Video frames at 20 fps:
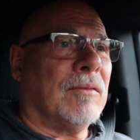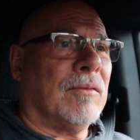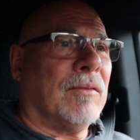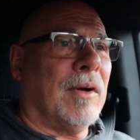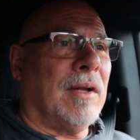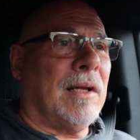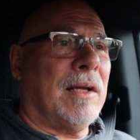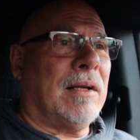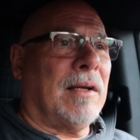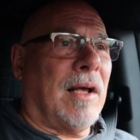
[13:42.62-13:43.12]

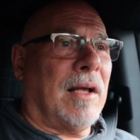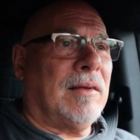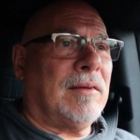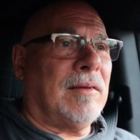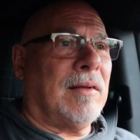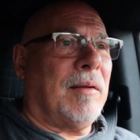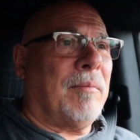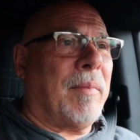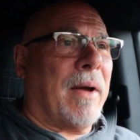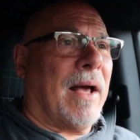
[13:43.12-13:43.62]
really
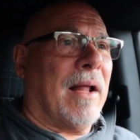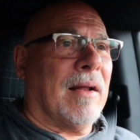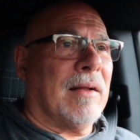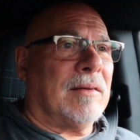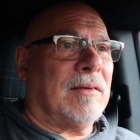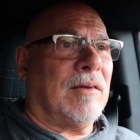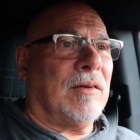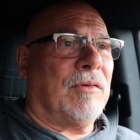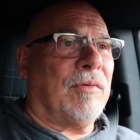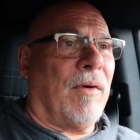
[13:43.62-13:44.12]
nicely
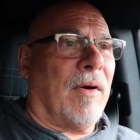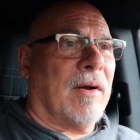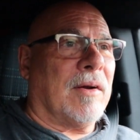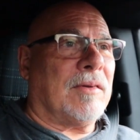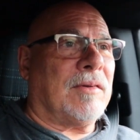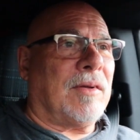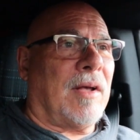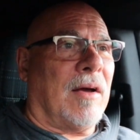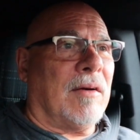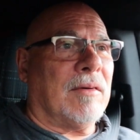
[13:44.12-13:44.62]
balanced as far as
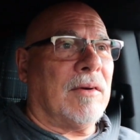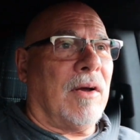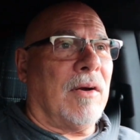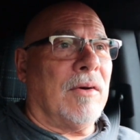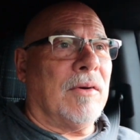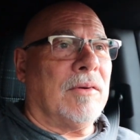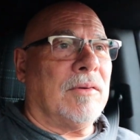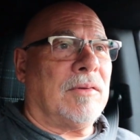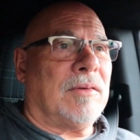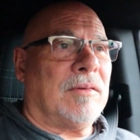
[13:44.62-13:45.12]
sound
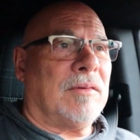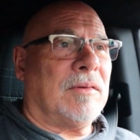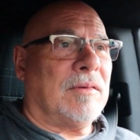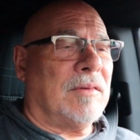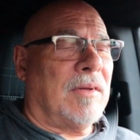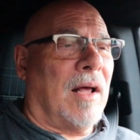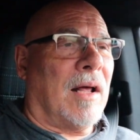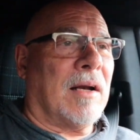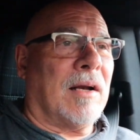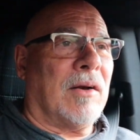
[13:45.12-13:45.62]
goes,
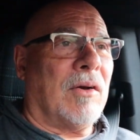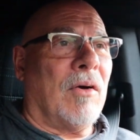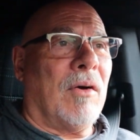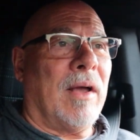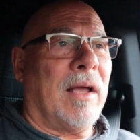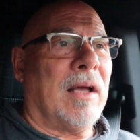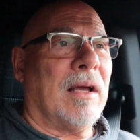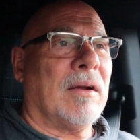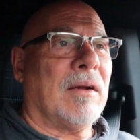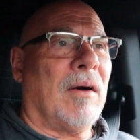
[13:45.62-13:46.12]
not
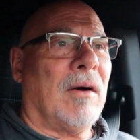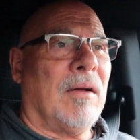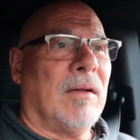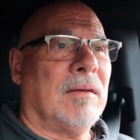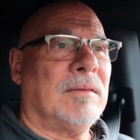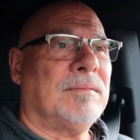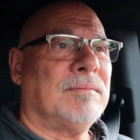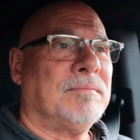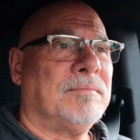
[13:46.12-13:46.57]
annoying at all.